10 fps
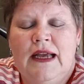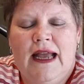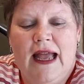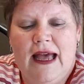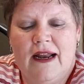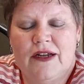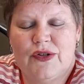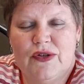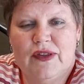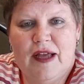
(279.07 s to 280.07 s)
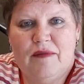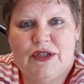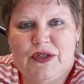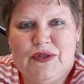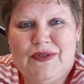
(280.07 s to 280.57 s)
and I told them
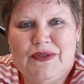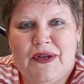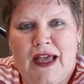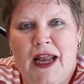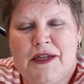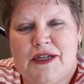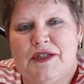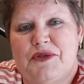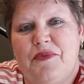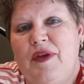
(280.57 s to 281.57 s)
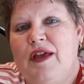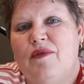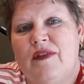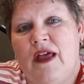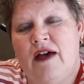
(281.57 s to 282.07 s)
to get in touch with me
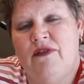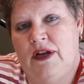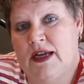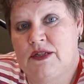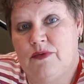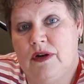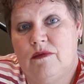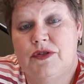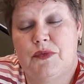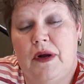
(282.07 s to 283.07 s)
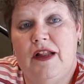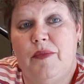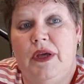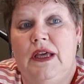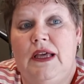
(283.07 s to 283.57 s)
when they have the next one, which will probably
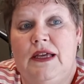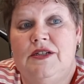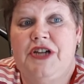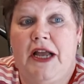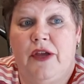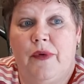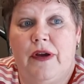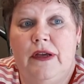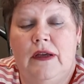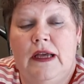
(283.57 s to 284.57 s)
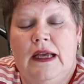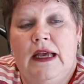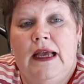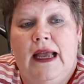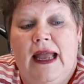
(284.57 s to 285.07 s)
be in January.
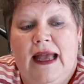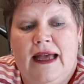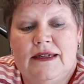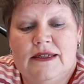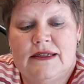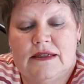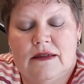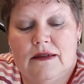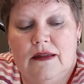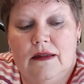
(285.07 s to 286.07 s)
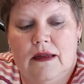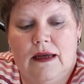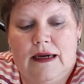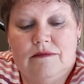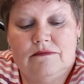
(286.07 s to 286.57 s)
And
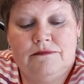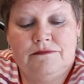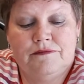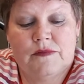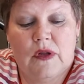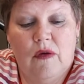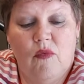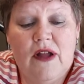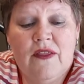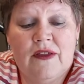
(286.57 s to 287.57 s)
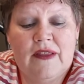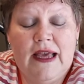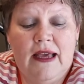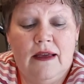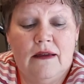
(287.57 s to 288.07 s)
um, one thing
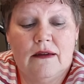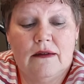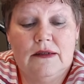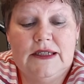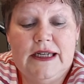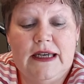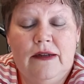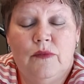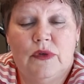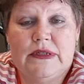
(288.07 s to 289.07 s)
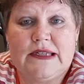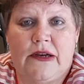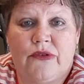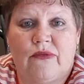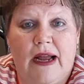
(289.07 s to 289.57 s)
they did was
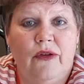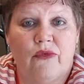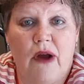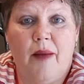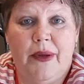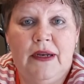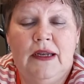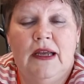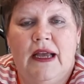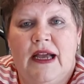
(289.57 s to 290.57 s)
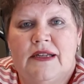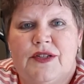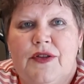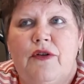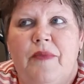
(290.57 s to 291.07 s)
a round robin, and
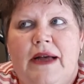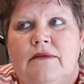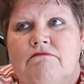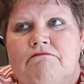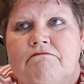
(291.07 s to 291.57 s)
so there were about